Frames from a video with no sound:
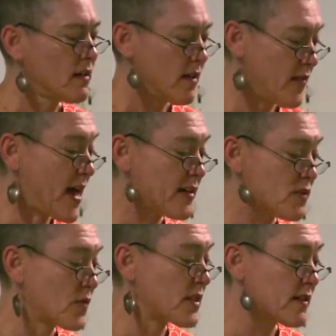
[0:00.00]
and that
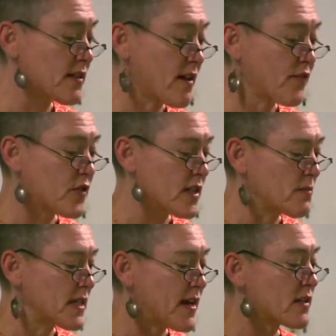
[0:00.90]
is reason enough for
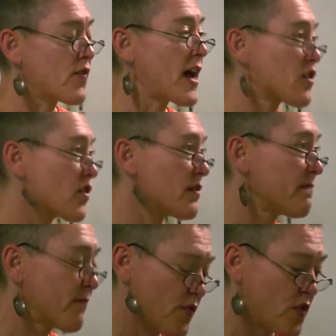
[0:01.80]
deep
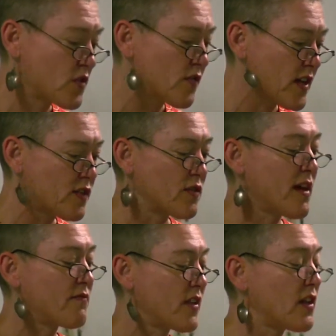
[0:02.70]
satisfaction for those of us who
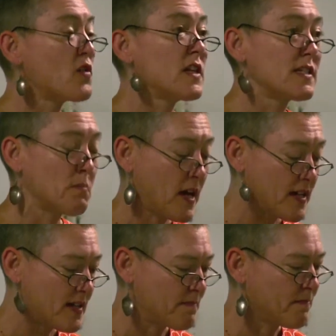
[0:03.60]
love the lowly
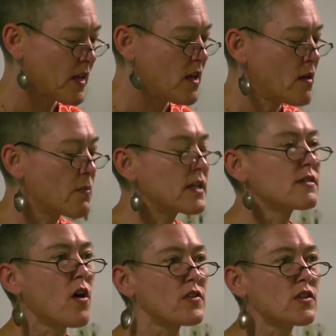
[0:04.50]
spud. But
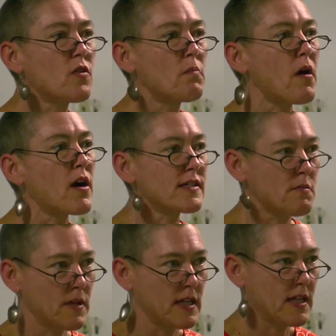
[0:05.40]
it's also a
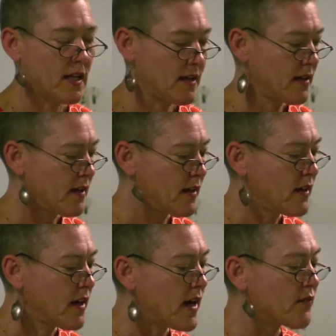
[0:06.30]
possibility
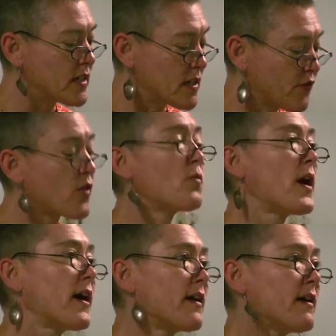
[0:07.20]
of a different
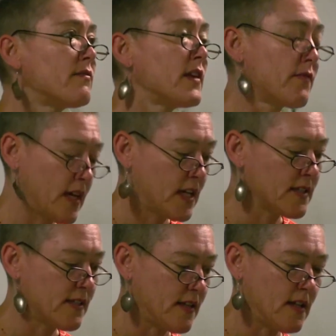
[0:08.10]
way of living
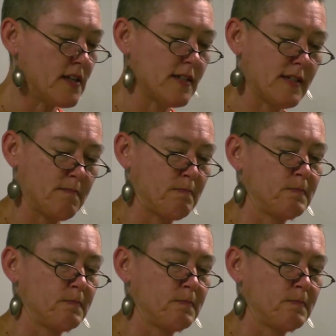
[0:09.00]
in cities.